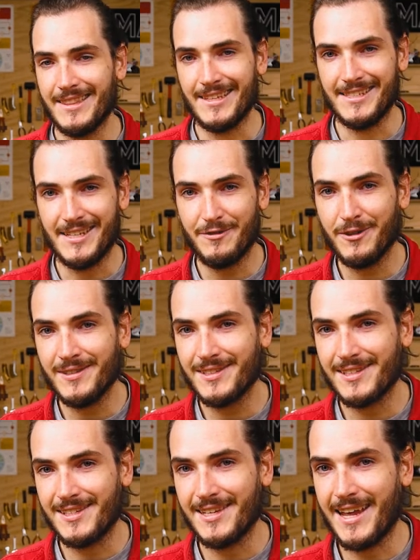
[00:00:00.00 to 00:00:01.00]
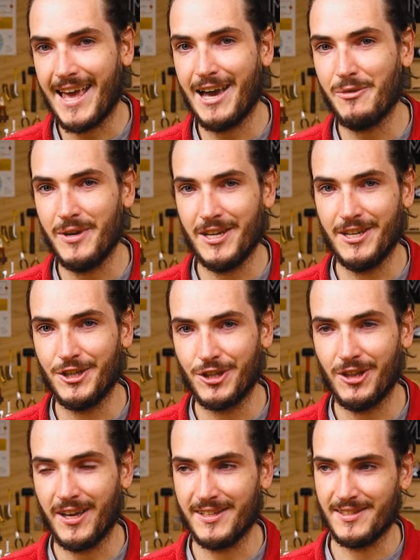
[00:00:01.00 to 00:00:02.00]
The difference is in how we
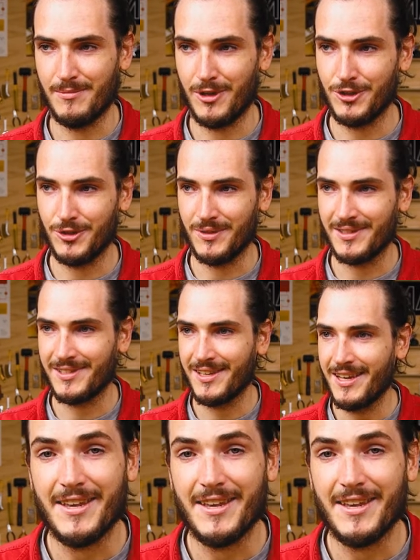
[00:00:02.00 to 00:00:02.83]
initialize the modules.